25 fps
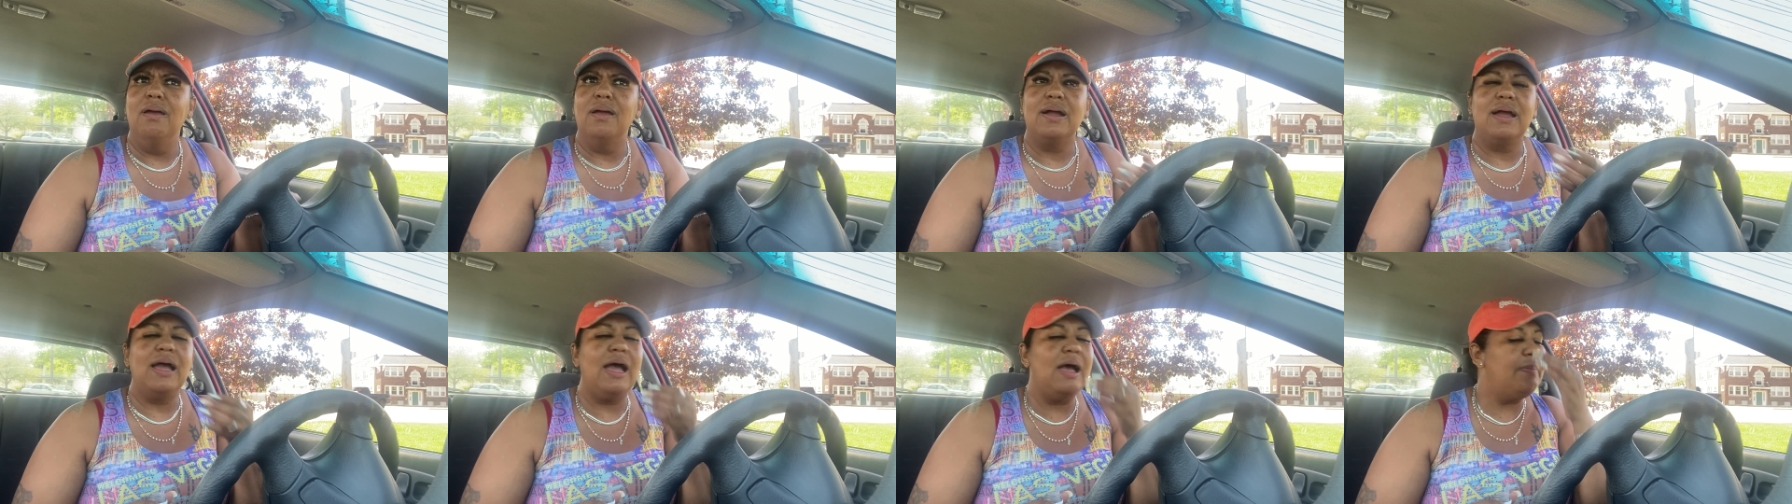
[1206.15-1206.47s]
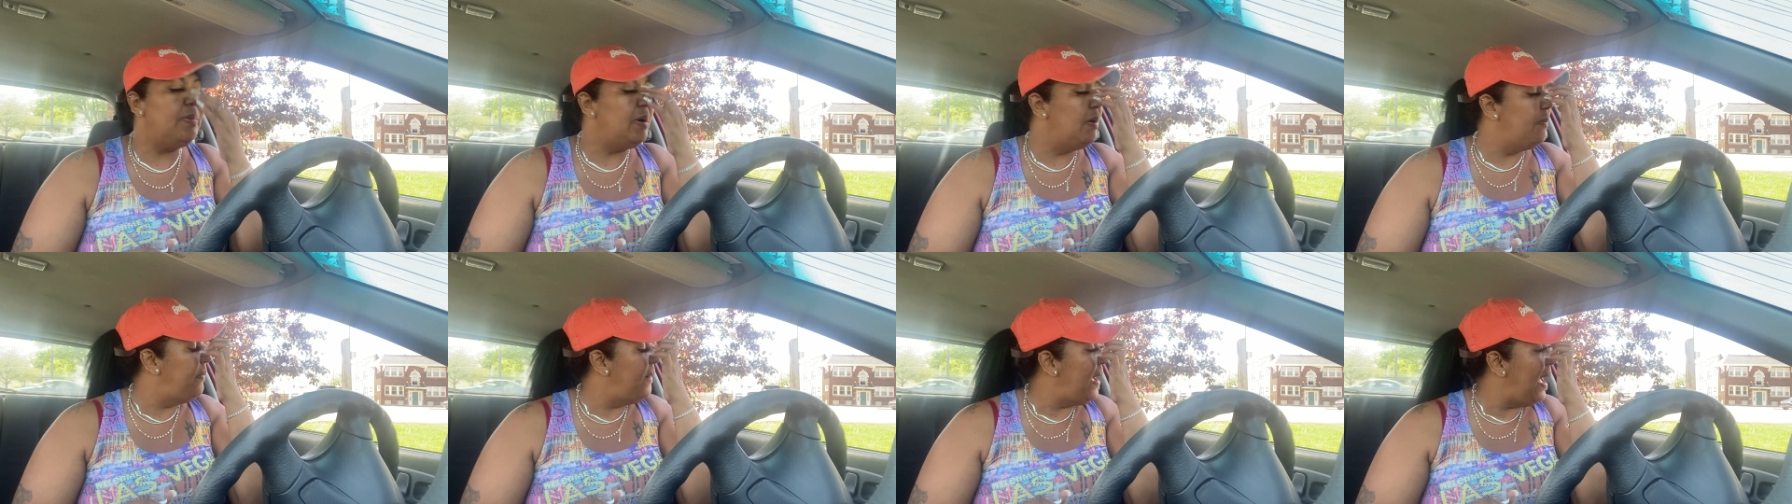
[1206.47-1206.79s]
come
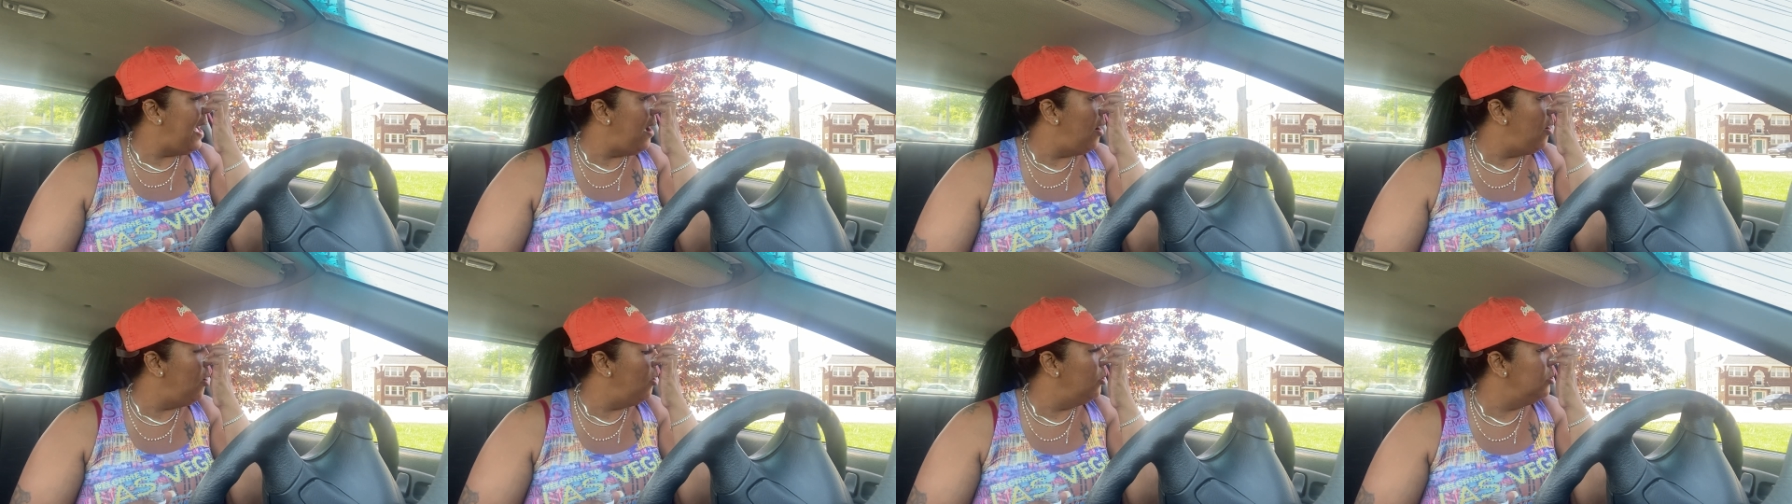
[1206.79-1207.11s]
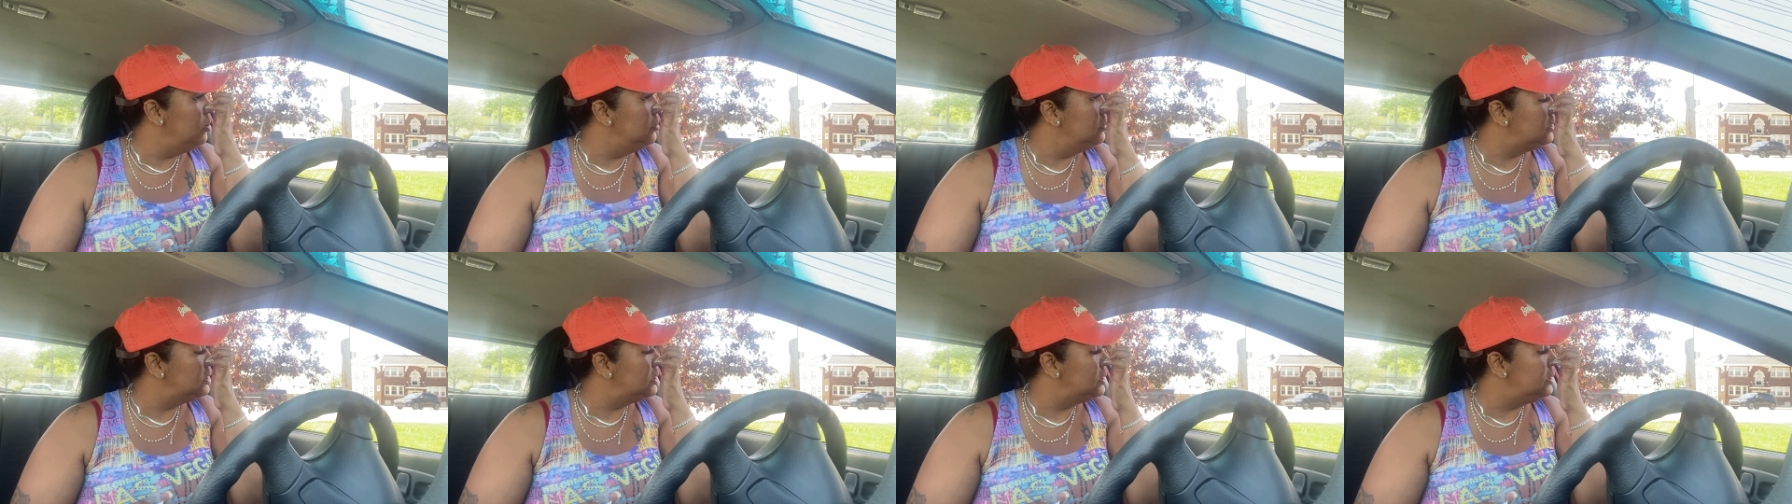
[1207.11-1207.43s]

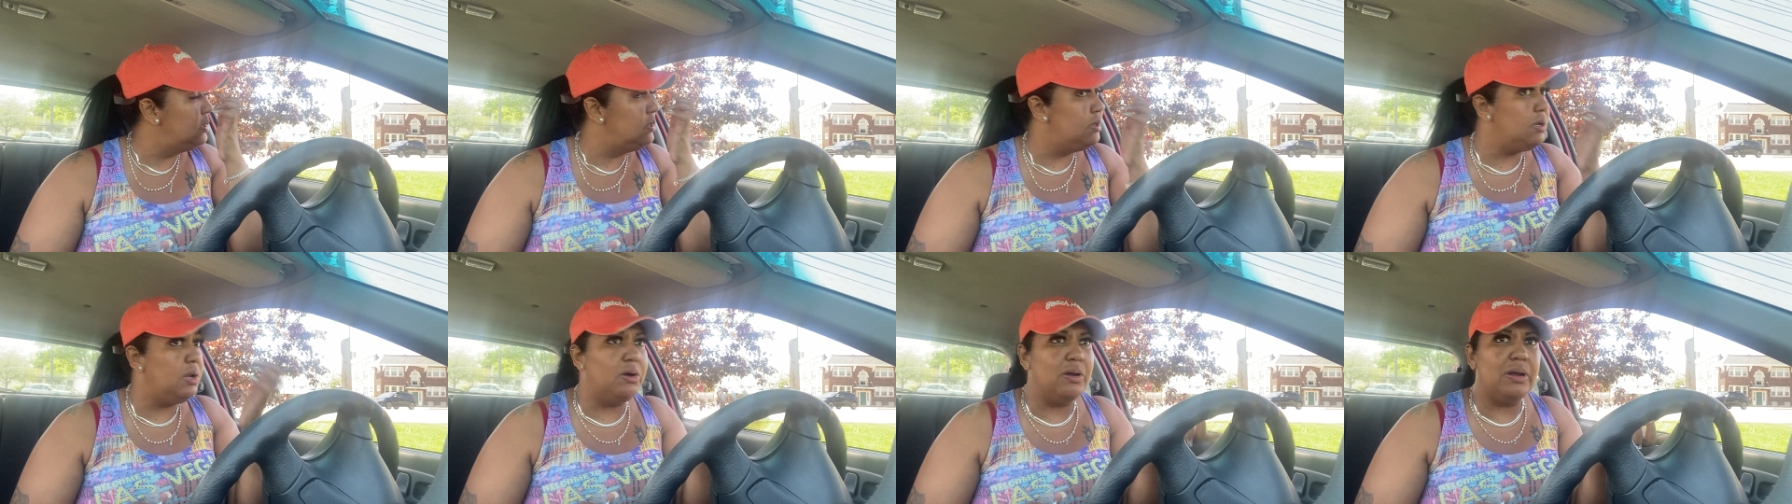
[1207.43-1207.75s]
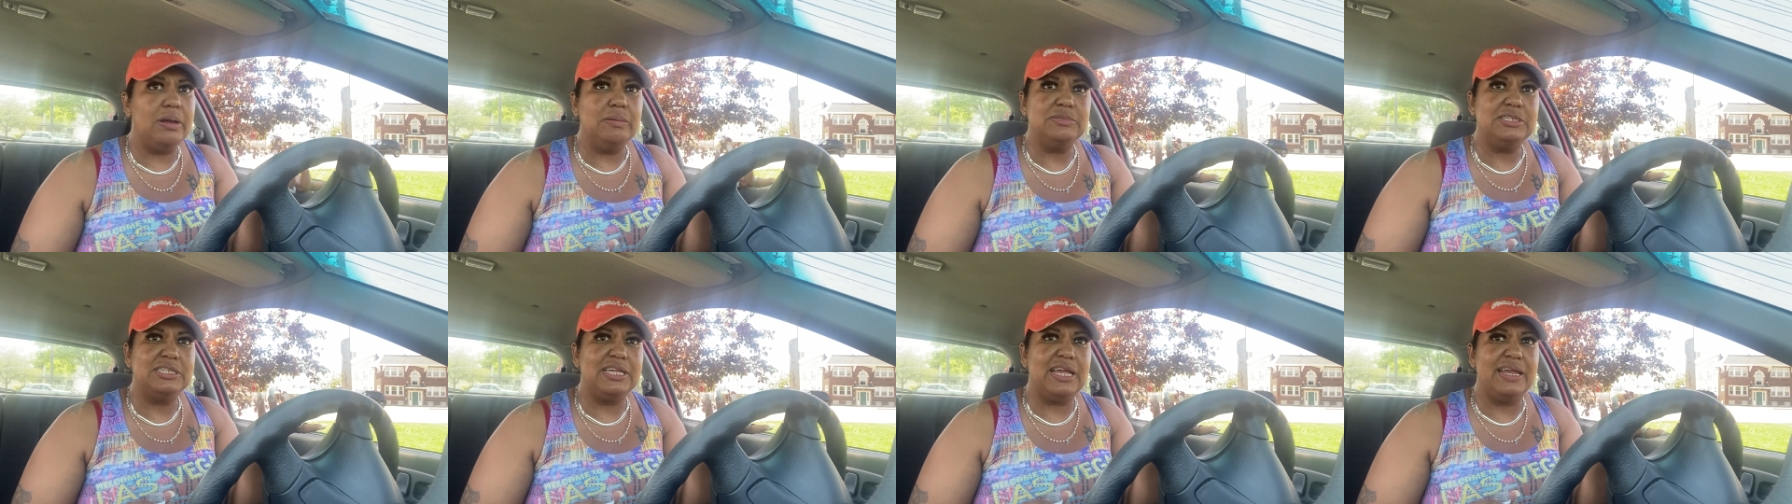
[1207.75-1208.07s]
about? You know what
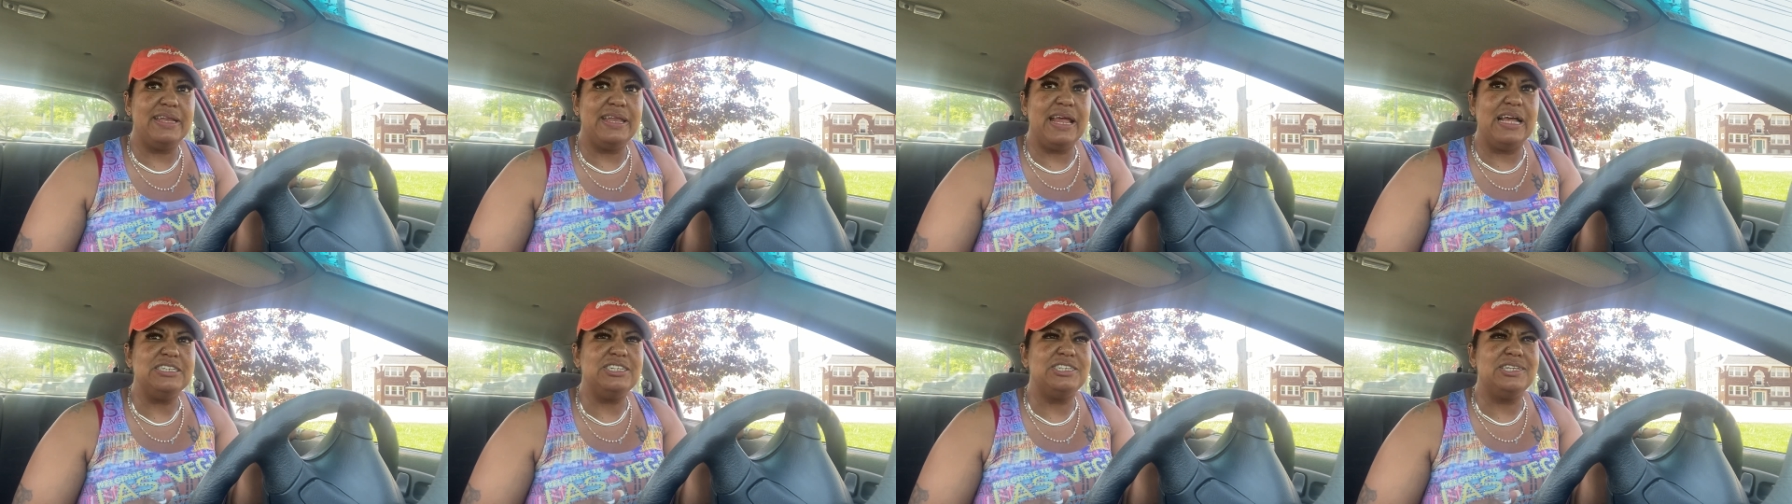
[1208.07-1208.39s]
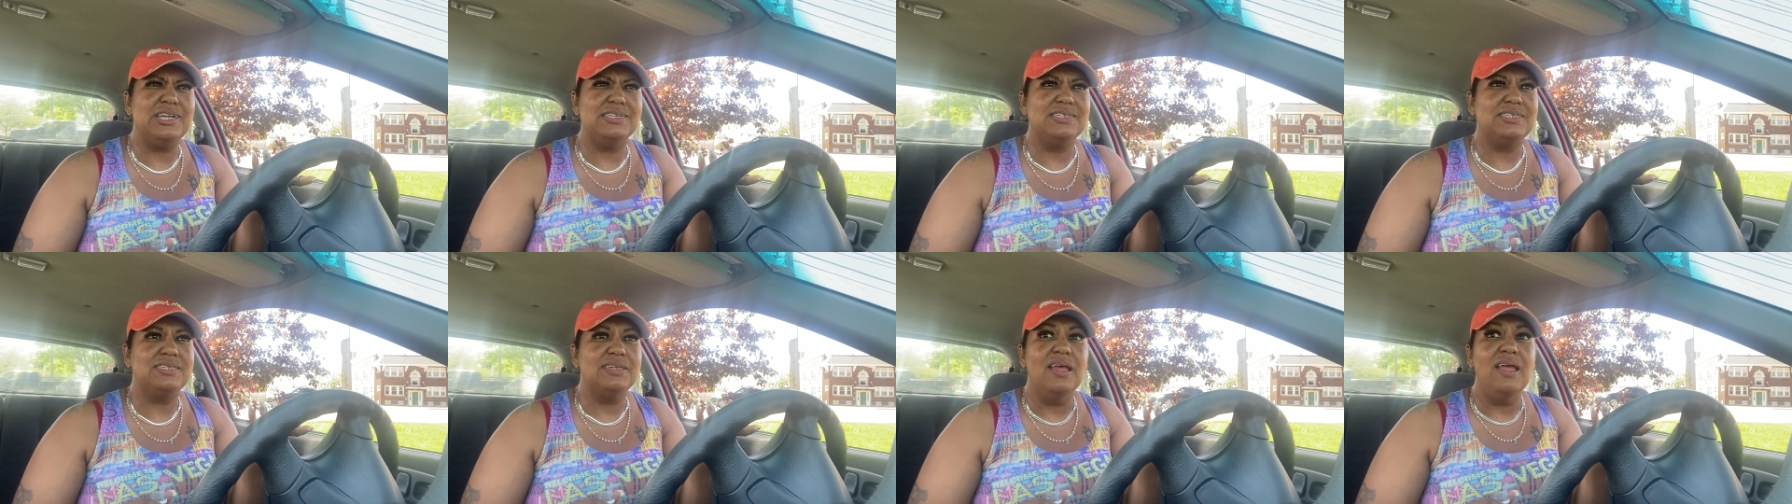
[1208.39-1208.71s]
I'm saying? That's
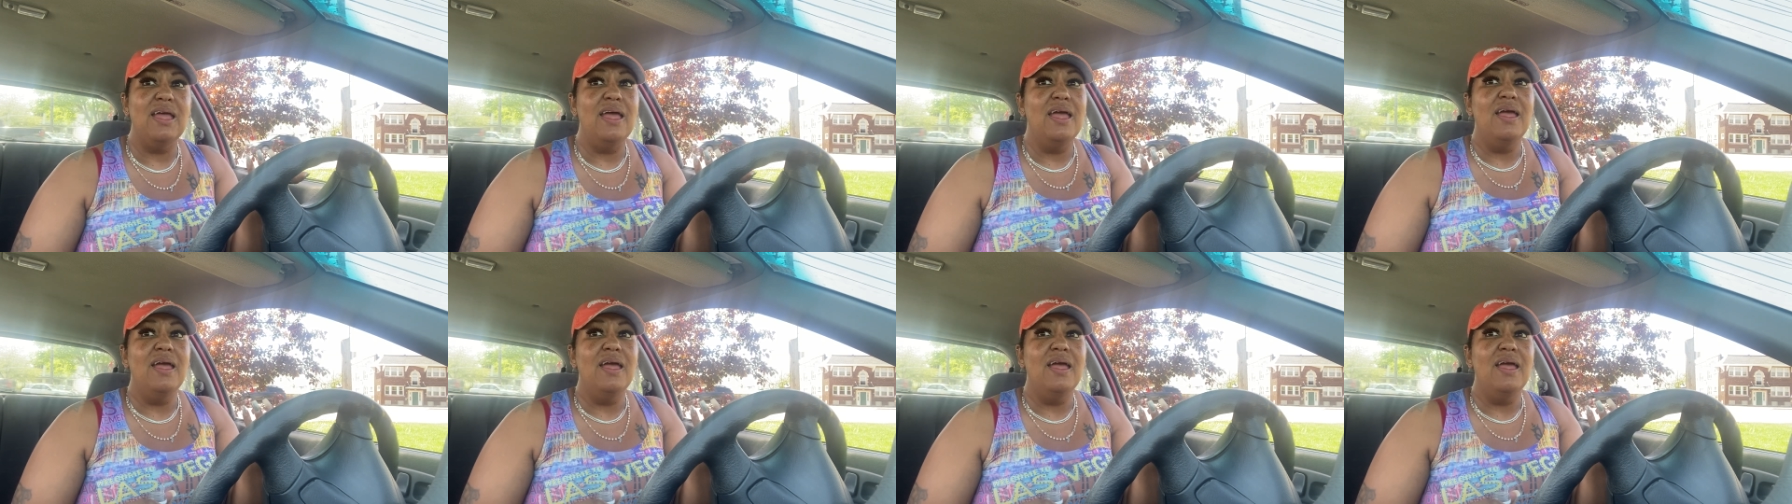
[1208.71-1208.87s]
just